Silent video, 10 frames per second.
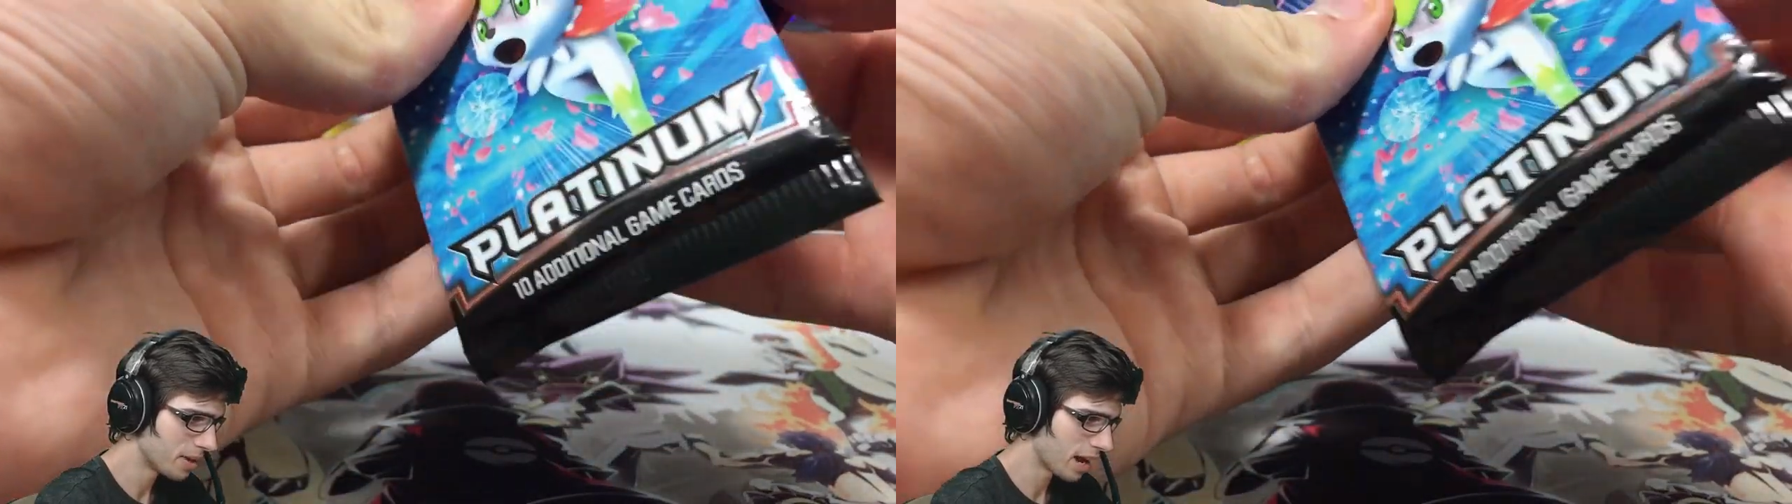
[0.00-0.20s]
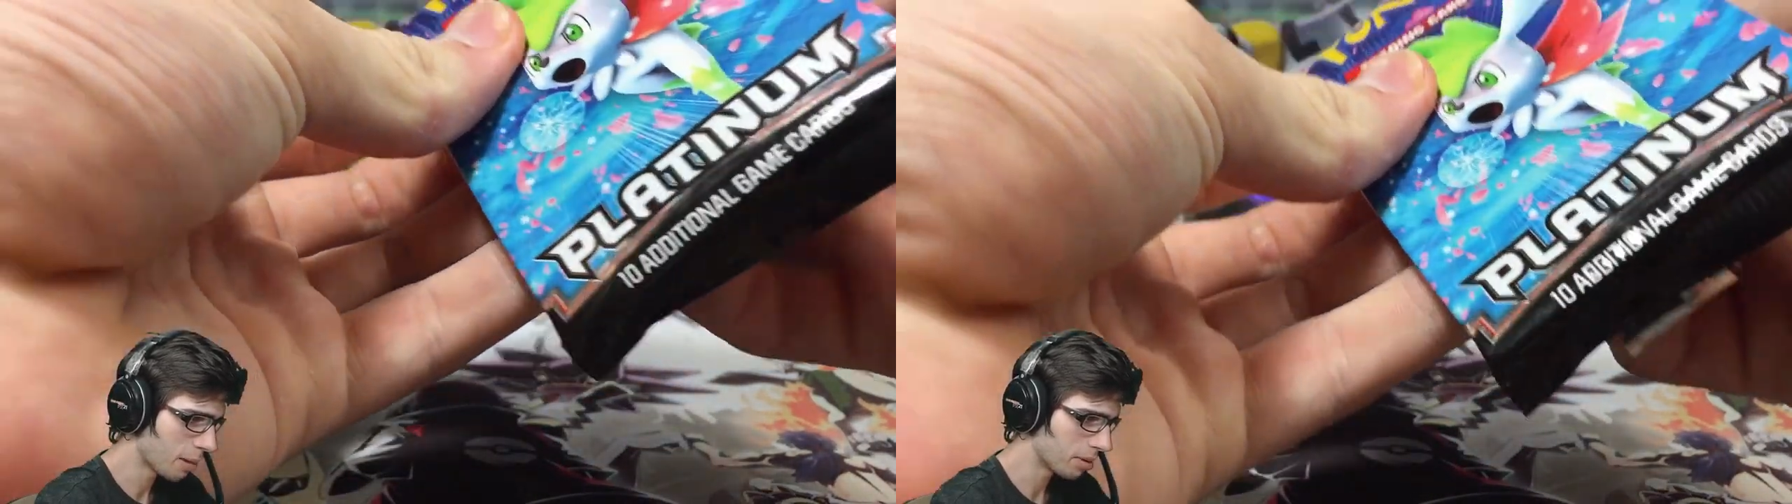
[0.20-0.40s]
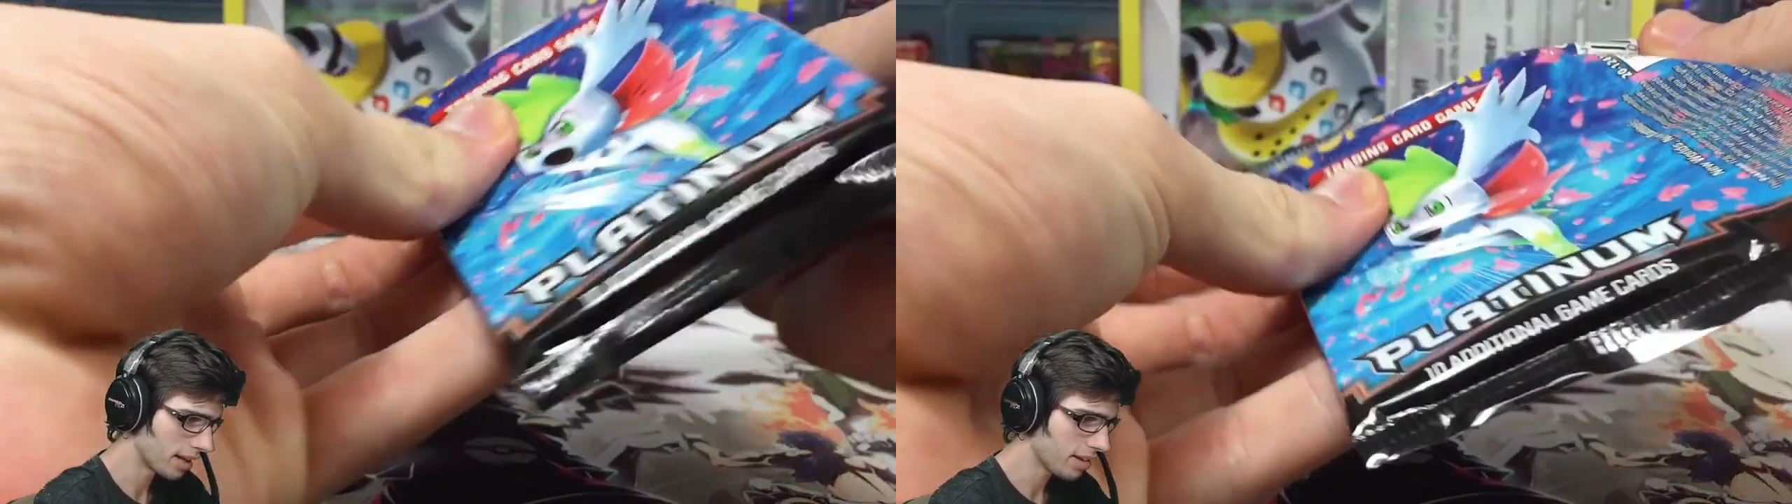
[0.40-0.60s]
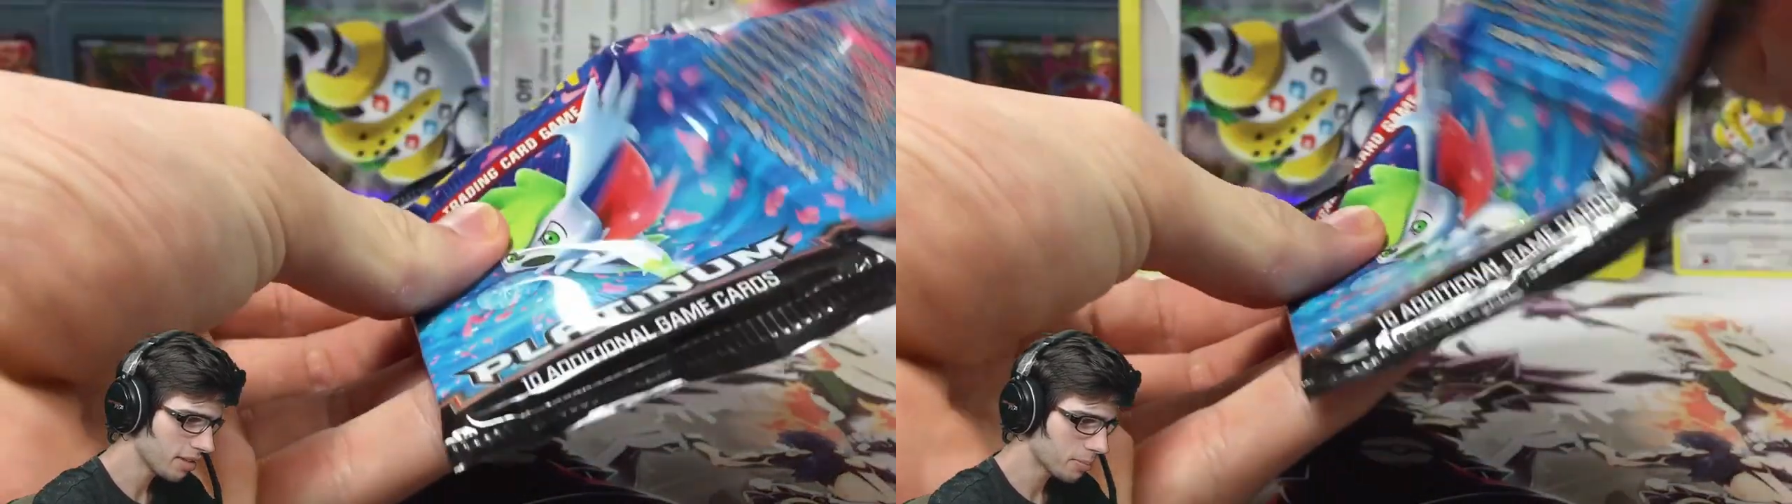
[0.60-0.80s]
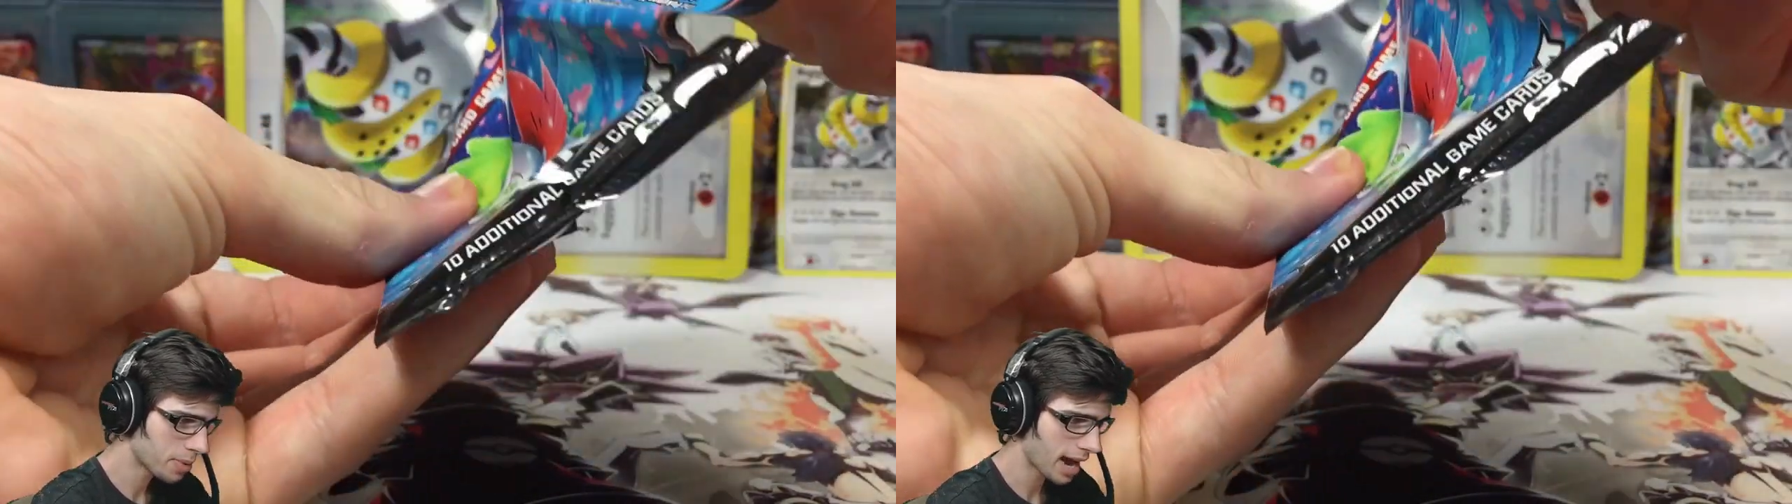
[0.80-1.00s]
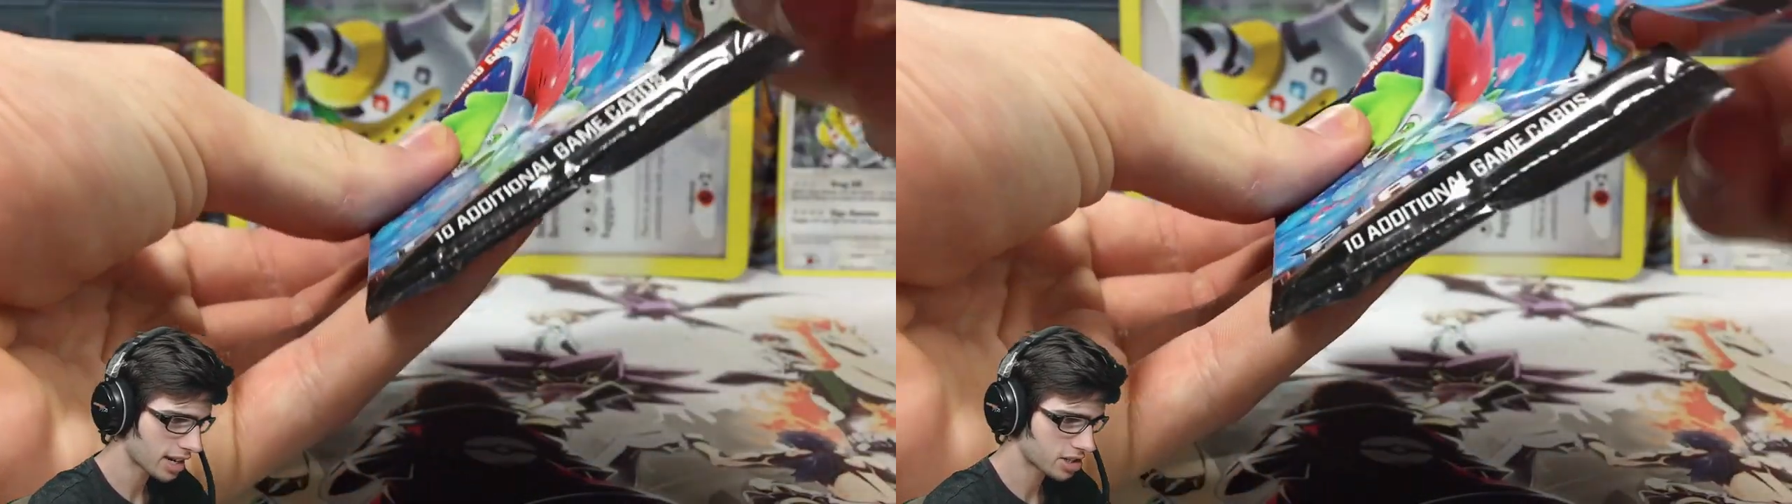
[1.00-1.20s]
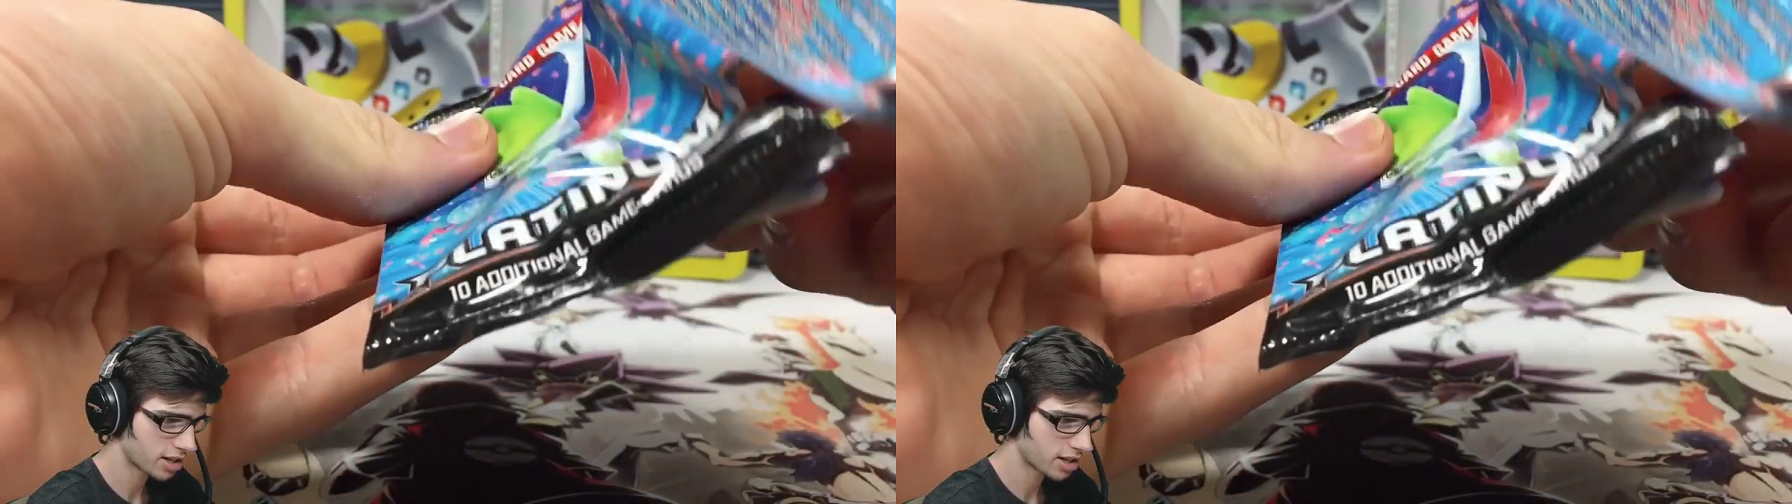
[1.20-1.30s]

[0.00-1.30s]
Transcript: Yeah, I believe the pack